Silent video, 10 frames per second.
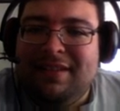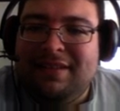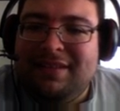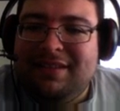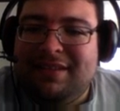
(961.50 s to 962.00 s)

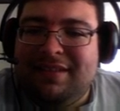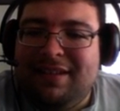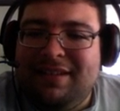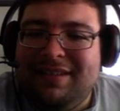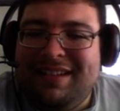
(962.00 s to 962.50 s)

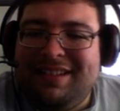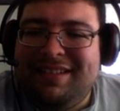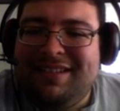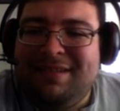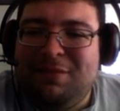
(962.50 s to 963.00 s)
That
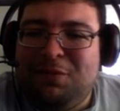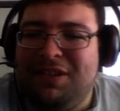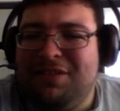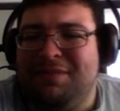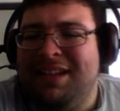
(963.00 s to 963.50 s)
just seems
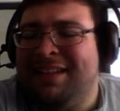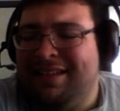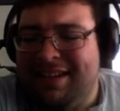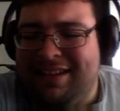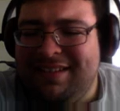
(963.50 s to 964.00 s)
weird to me.
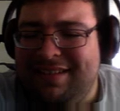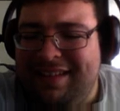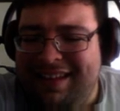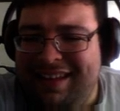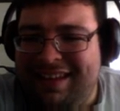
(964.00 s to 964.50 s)
Like,
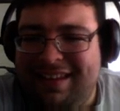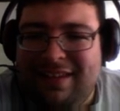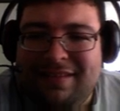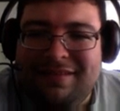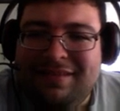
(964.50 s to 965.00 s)
eek.
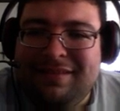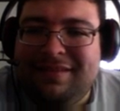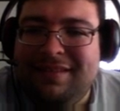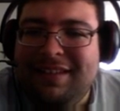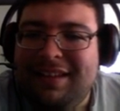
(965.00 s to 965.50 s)

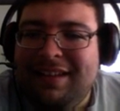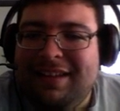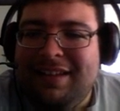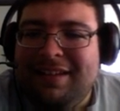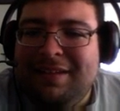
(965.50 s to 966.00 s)

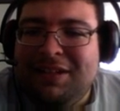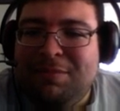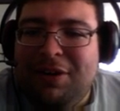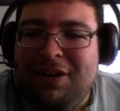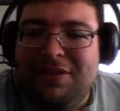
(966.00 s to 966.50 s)

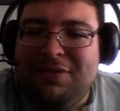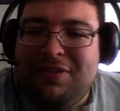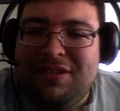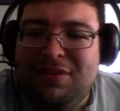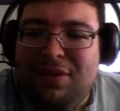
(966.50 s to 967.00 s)
Smart or
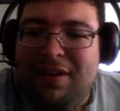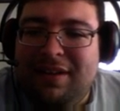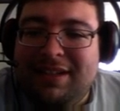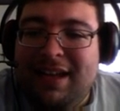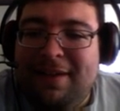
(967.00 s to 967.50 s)
strong?
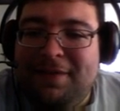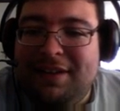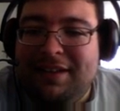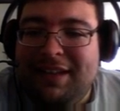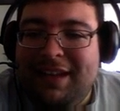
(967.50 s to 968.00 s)

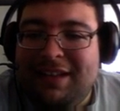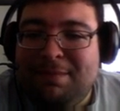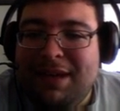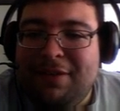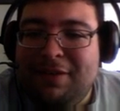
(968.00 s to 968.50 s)
Definitely, it's
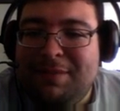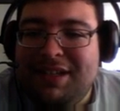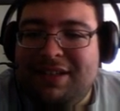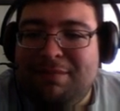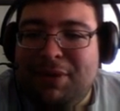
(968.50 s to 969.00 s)
better to be
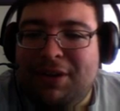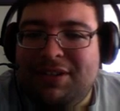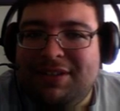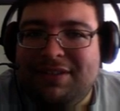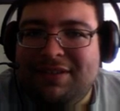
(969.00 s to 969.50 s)
smart.
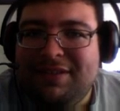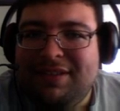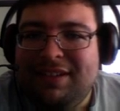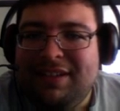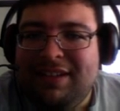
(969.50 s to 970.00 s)

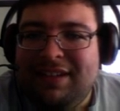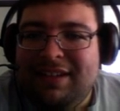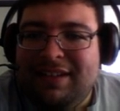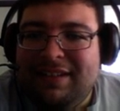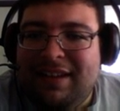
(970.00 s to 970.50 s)

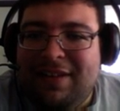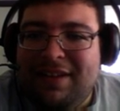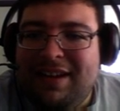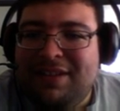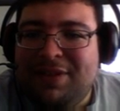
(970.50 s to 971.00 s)
Like, all
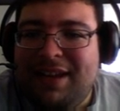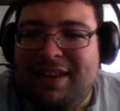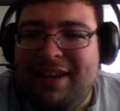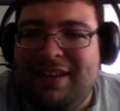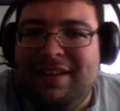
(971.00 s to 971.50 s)
that strength
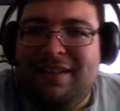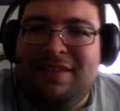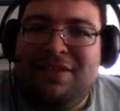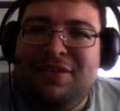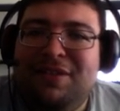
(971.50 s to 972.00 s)
ain't gonna
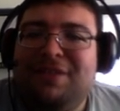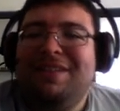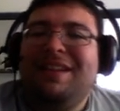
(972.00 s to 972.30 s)
do you any